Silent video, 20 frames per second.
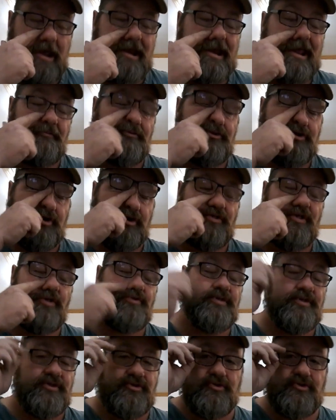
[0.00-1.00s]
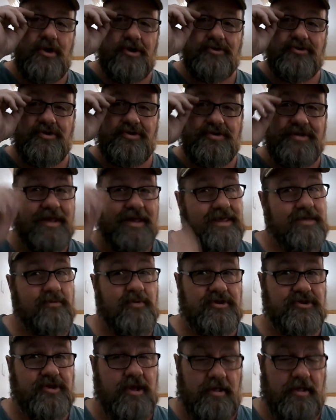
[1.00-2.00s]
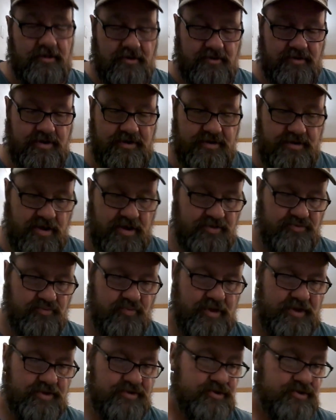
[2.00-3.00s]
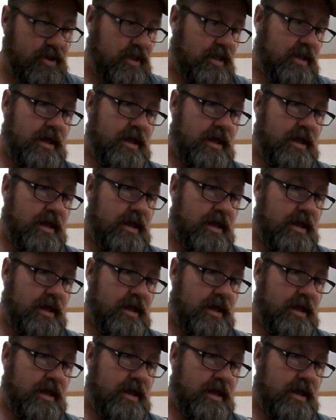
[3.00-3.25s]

I'm sure those instructions tell you which color does which.